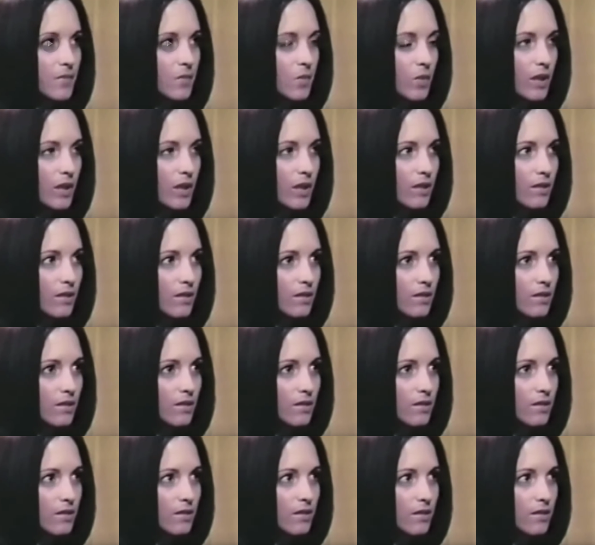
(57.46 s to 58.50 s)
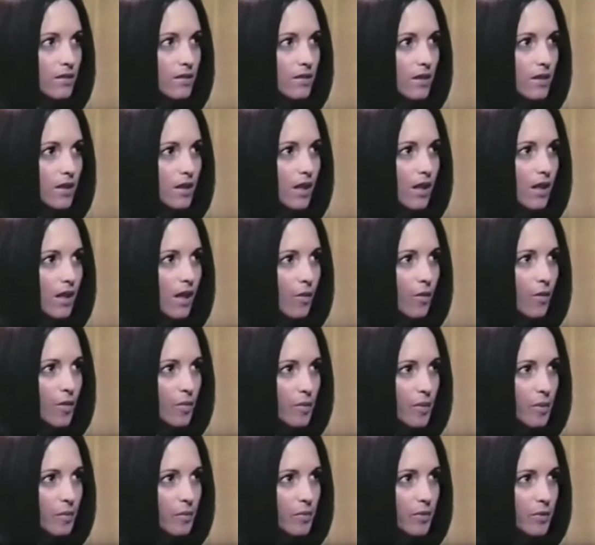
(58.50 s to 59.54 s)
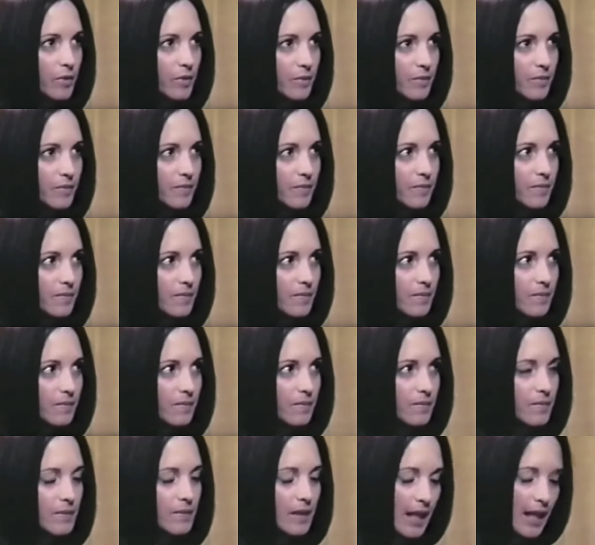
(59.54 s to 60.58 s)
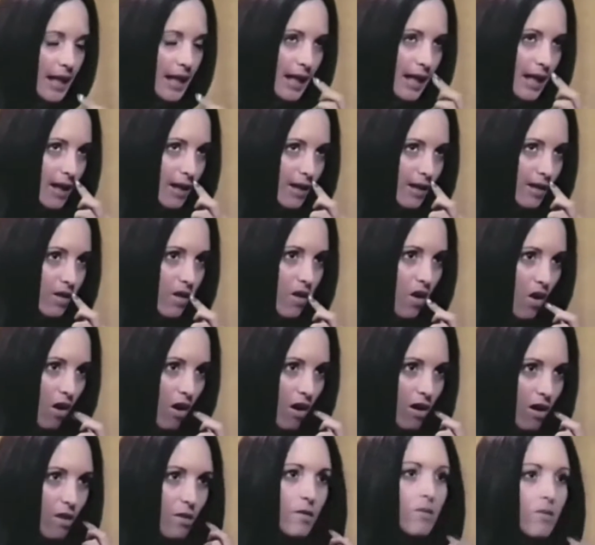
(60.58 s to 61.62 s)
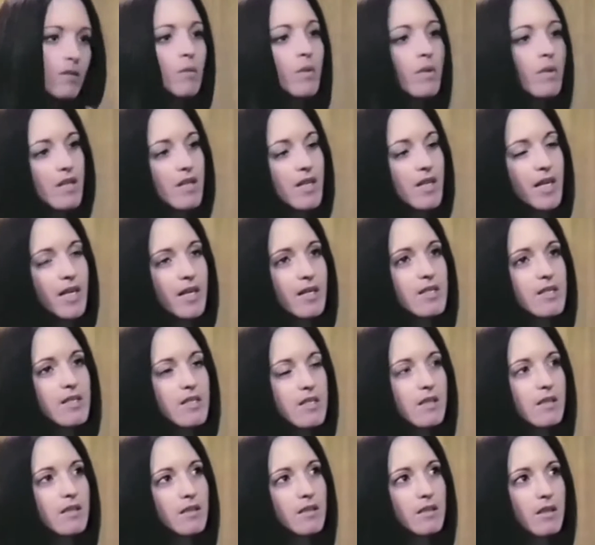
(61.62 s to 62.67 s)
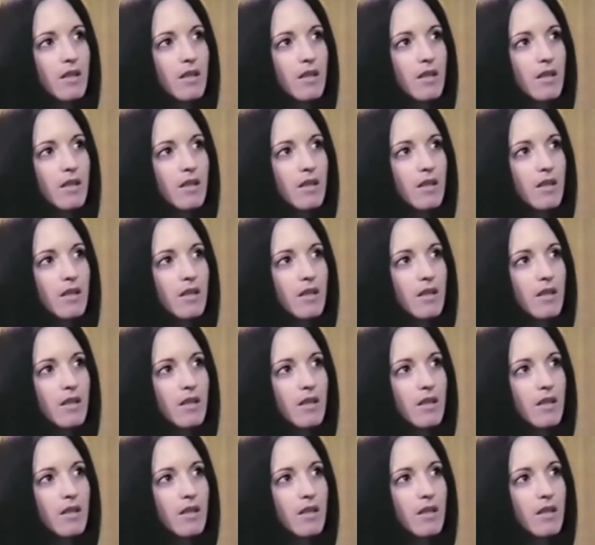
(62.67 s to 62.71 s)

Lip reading: Well, I remember getting in the car with Tex.